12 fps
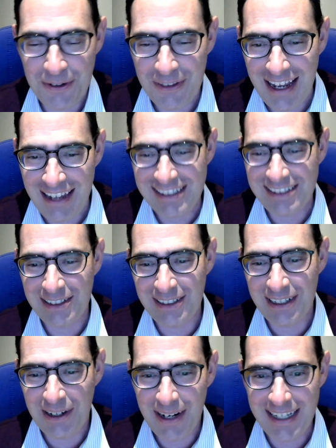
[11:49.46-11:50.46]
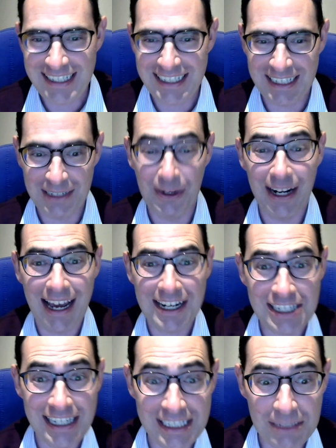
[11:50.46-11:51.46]
$64,000 question. Well,
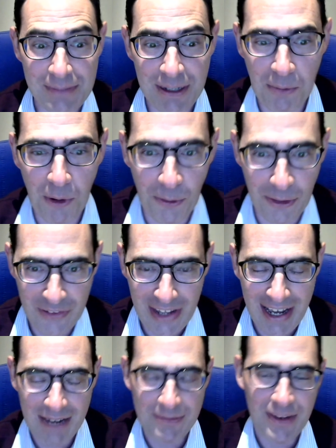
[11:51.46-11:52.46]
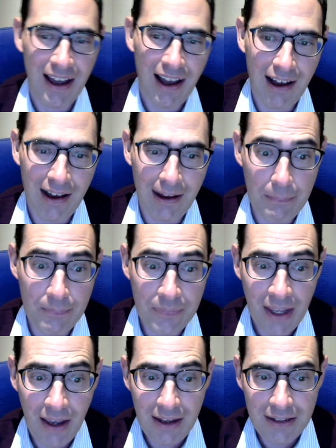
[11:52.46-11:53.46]
actually, it's a bit more than that.
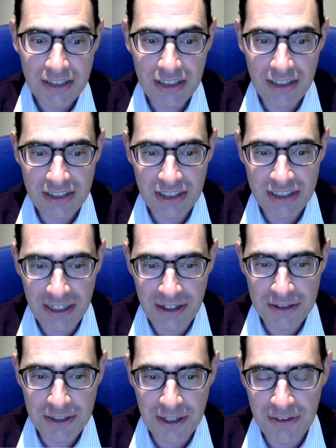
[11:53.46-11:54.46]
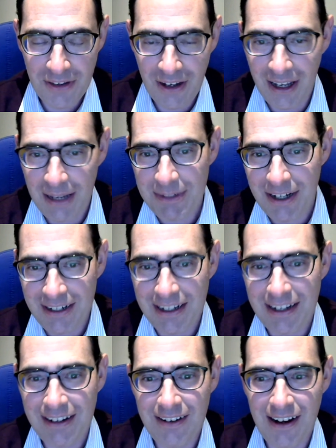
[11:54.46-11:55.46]
To tell you the truth, I'm going
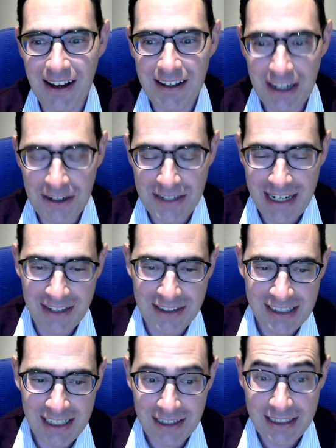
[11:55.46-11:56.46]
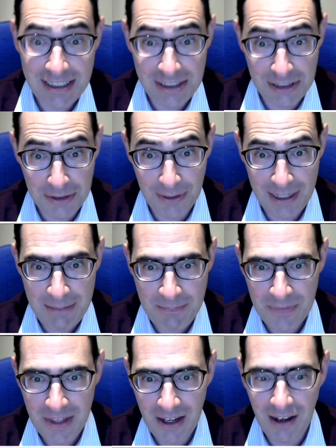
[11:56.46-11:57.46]
to go down and say I disagree
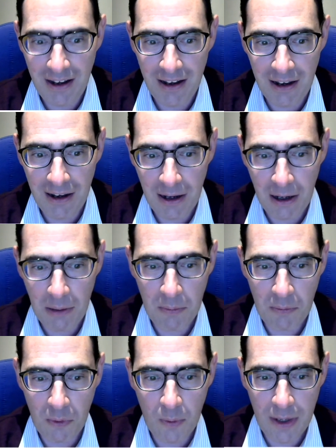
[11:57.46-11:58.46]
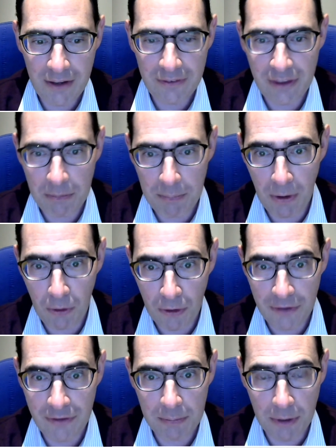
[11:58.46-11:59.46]
with the
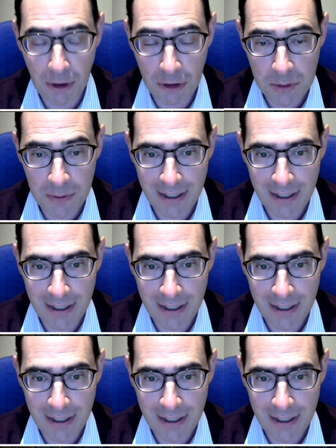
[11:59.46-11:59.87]
bulk of the bulge